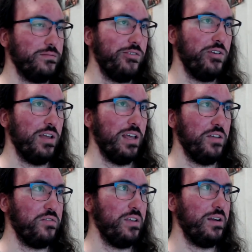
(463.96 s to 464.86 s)

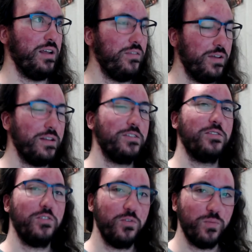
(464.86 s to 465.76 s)
If it is
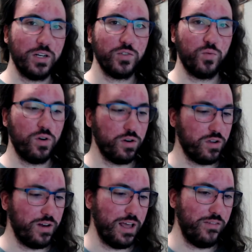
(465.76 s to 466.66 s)
too much work
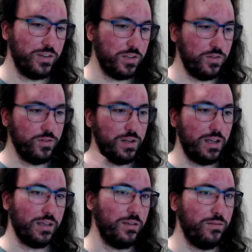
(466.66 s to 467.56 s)
on having to do
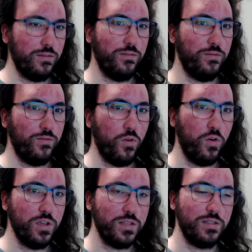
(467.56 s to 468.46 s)
like
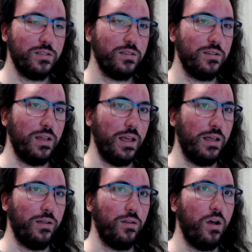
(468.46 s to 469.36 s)
voice,
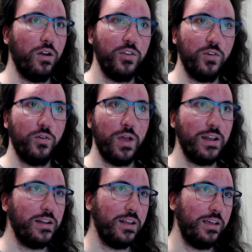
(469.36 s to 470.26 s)
audio
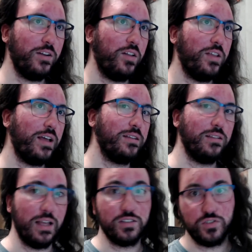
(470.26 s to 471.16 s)
editing and all that, the
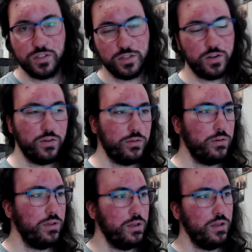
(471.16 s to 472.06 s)
answer is no.
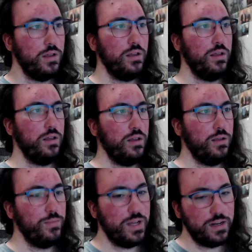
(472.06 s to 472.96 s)

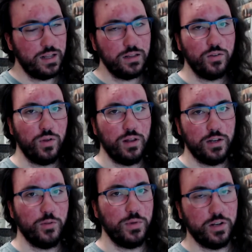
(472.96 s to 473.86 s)
But I'll do a
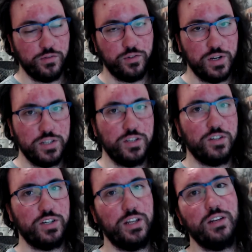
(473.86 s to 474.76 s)
little bit of
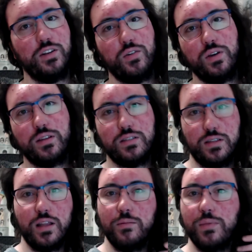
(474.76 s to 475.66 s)
research into it, and
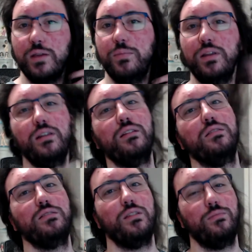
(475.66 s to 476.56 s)
then maybe
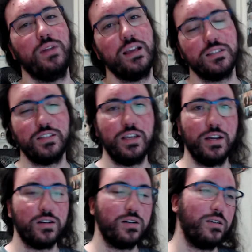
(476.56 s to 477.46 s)
some next
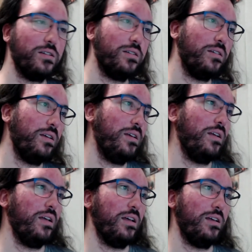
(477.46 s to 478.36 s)
year
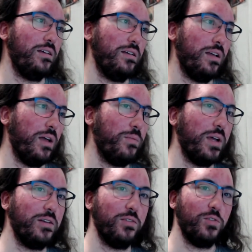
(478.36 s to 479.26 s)
I
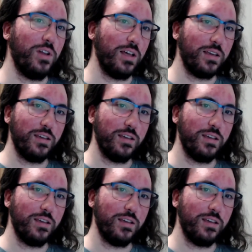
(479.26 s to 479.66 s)
might do like